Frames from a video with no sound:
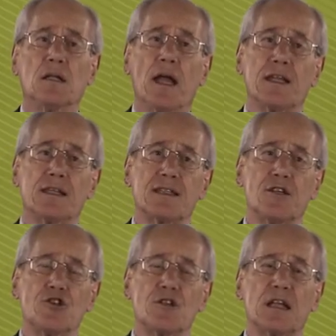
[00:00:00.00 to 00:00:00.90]
a
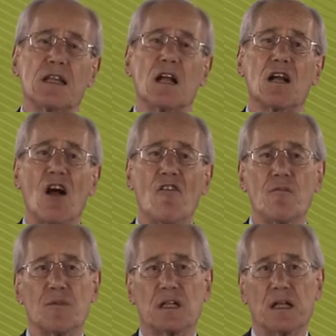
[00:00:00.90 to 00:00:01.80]
decision that the
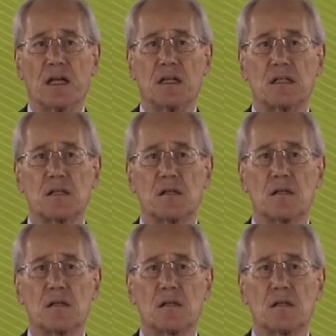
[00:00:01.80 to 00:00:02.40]
government takes